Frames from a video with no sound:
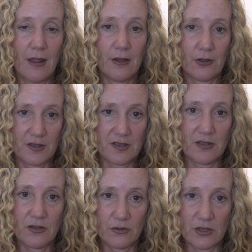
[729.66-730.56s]
the
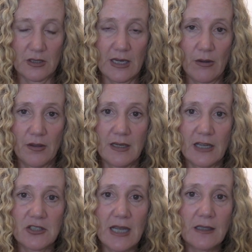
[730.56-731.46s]
Constitution. Now, the
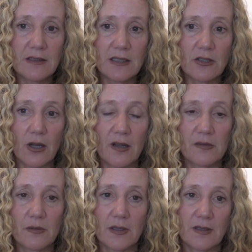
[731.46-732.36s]
nationality
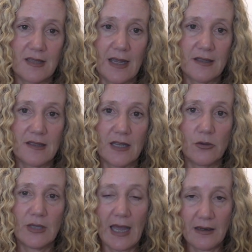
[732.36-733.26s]
clause says
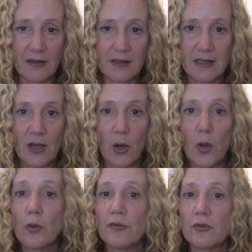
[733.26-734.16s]
that you cannot
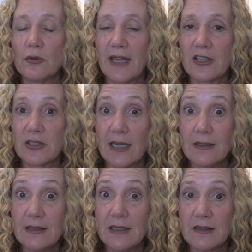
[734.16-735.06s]
hold dual
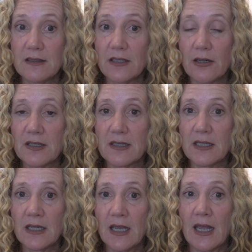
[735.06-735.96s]
nationality in the
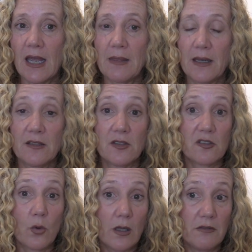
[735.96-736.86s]
DRC and that it
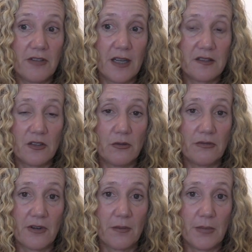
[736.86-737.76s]
disqualifies you
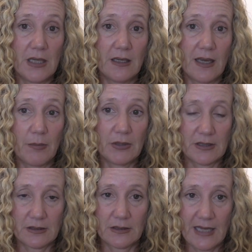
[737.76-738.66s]
from being a
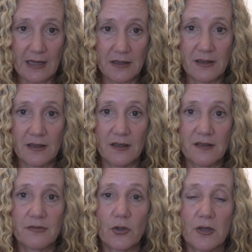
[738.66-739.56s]
political candidate. And
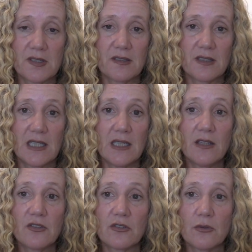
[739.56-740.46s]
this, of course, is a
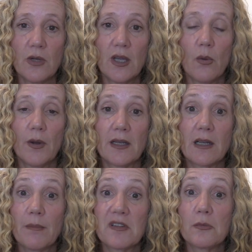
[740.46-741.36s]
key issue when it
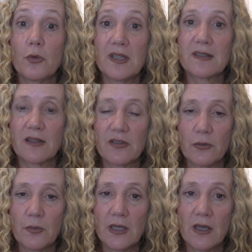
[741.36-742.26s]
comes to Moïse
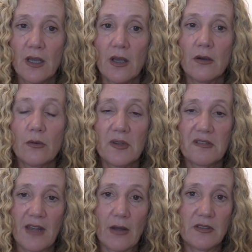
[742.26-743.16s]
Katumbi, who
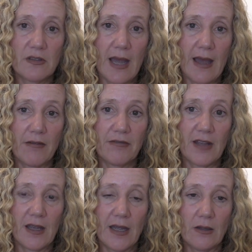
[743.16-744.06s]
was found to
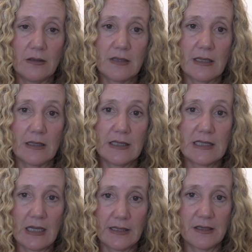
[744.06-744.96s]
have held
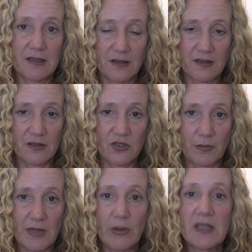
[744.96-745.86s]
Italian
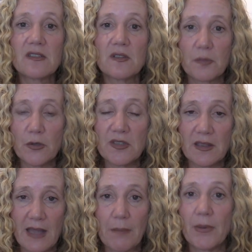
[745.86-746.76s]
citizenship. Now, he's
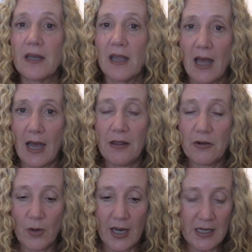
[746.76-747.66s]
disputing that, but
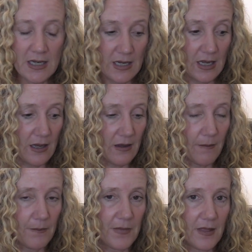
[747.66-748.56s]
either way,
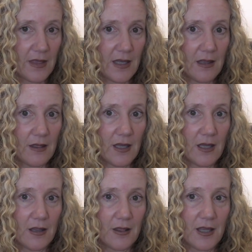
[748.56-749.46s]

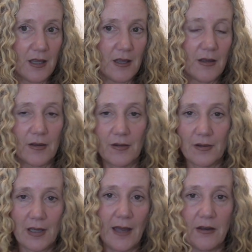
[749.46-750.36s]
the
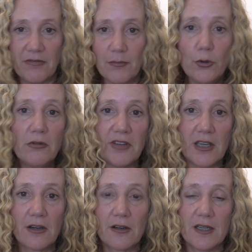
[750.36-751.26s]
kind of move
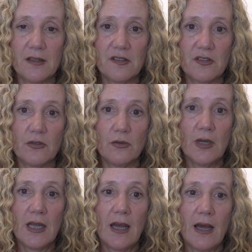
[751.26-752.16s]
here is to